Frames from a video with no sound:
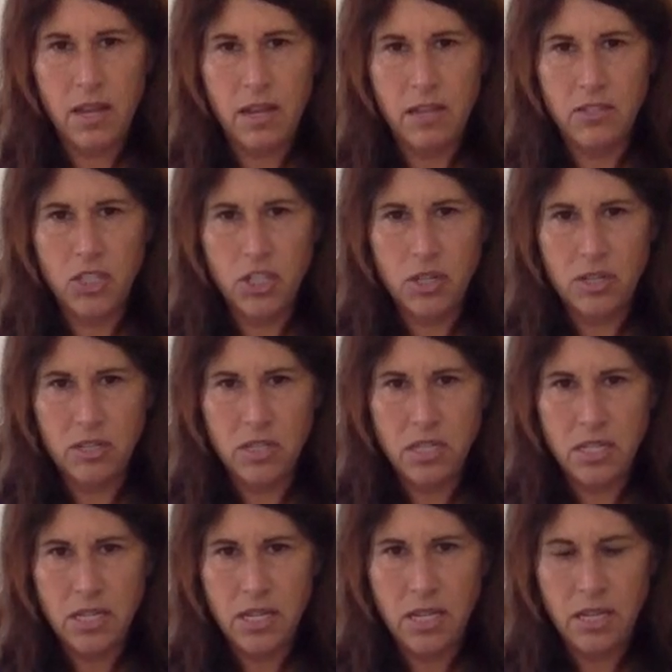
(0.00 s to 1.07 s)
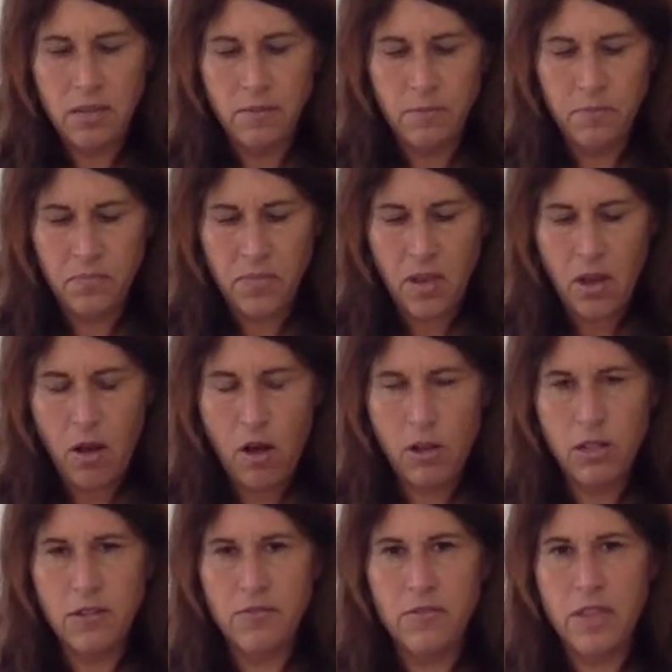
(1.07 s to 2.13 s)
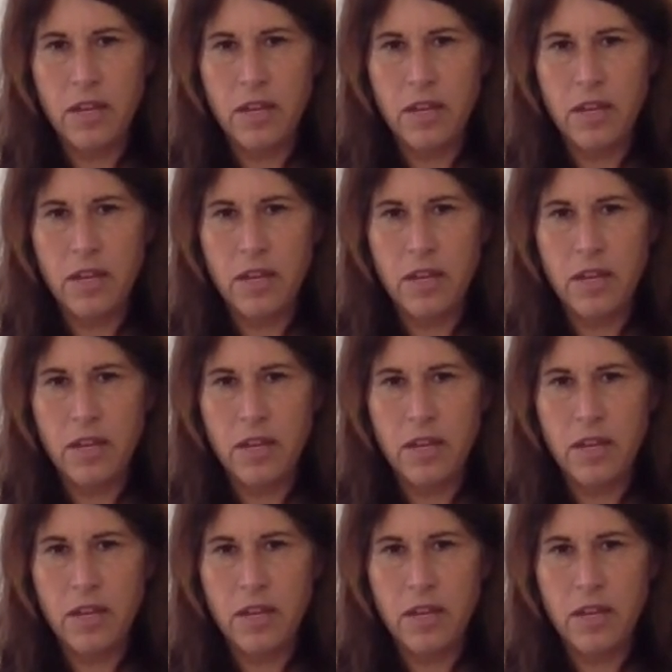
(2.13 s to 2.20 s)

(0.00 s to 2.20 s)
As you can see, all of